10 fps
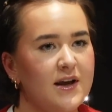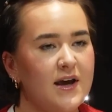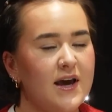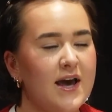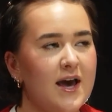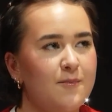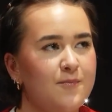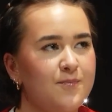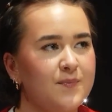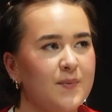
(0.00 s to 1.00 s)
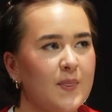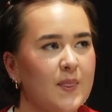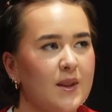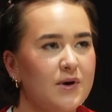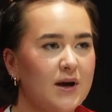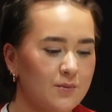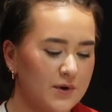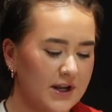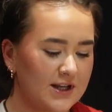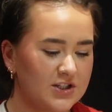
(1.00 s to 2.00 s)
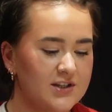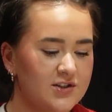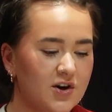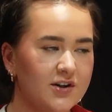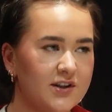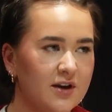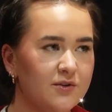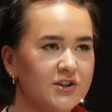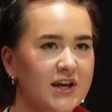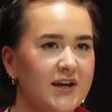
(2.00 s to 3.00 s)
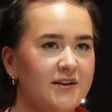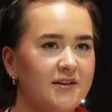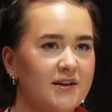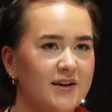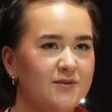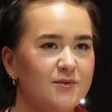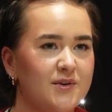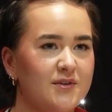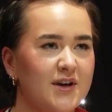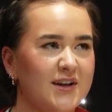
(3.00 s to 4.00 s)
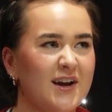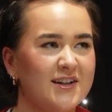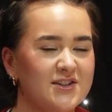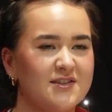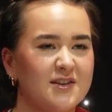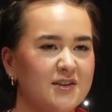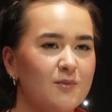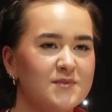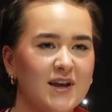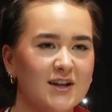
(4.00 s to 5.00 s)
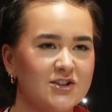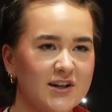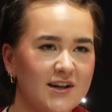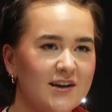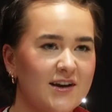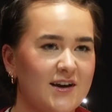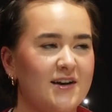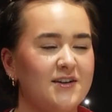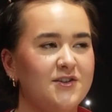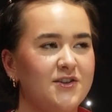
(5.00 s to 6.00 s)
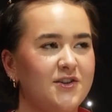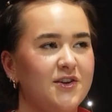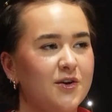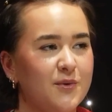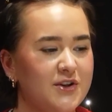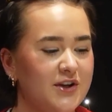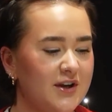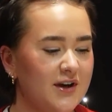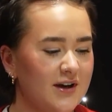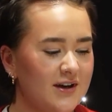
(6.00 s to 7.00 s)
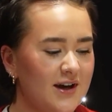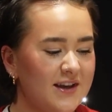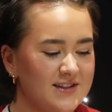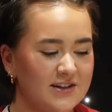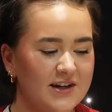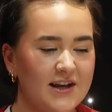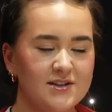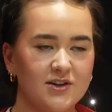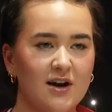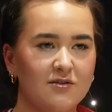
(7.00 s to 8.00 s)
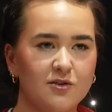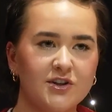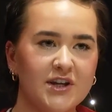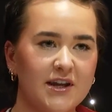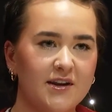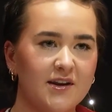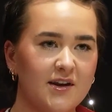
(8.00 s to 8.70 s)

But when I actually started that routine, it kind of just comes naturally. And I think it's nearly easier having a routine